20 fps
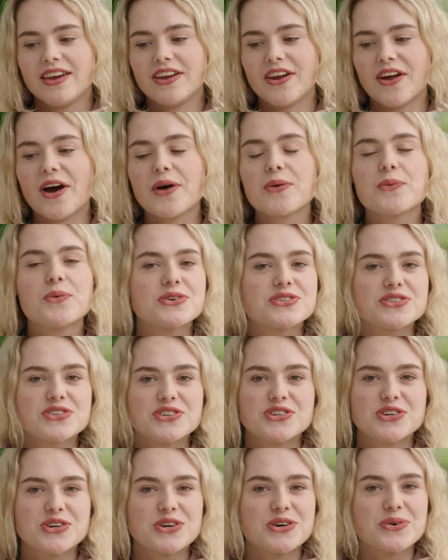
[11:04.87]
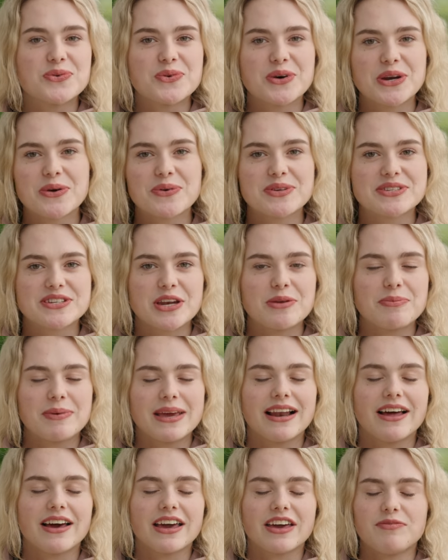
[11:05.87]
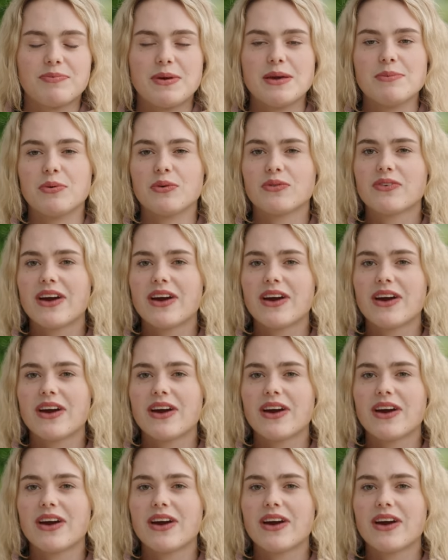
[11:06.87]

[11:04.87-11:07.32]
You know, I wasn't sure what it was going to be like if people